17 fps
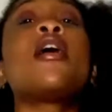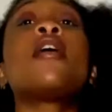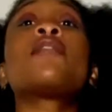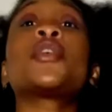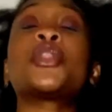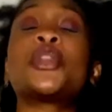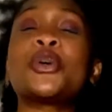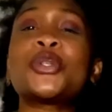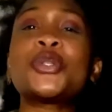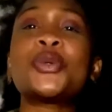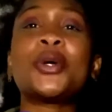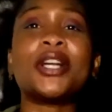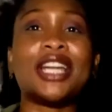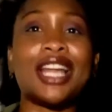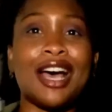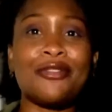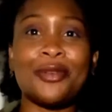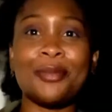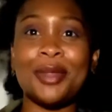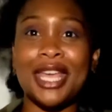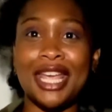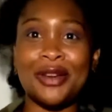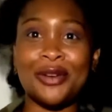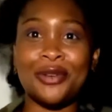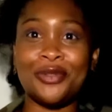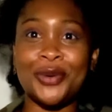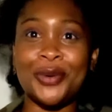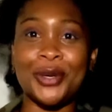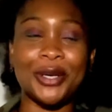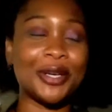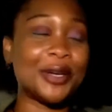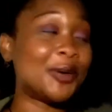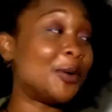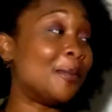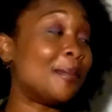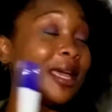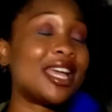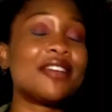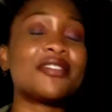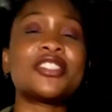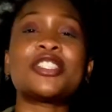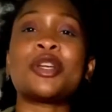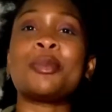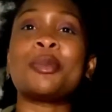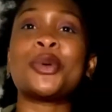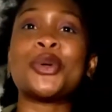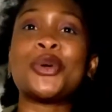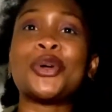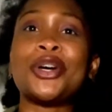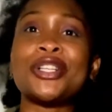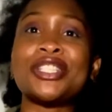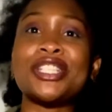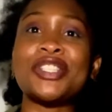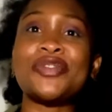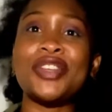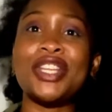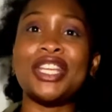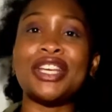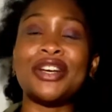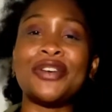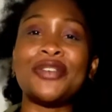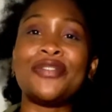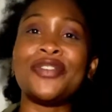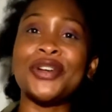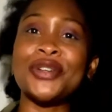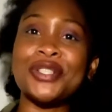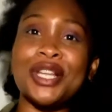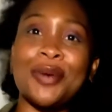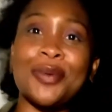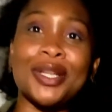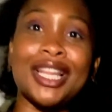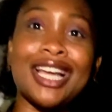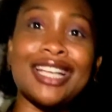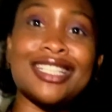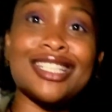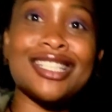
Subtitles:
for those who are not from the 804 who may have stumbled across this video, first I would like to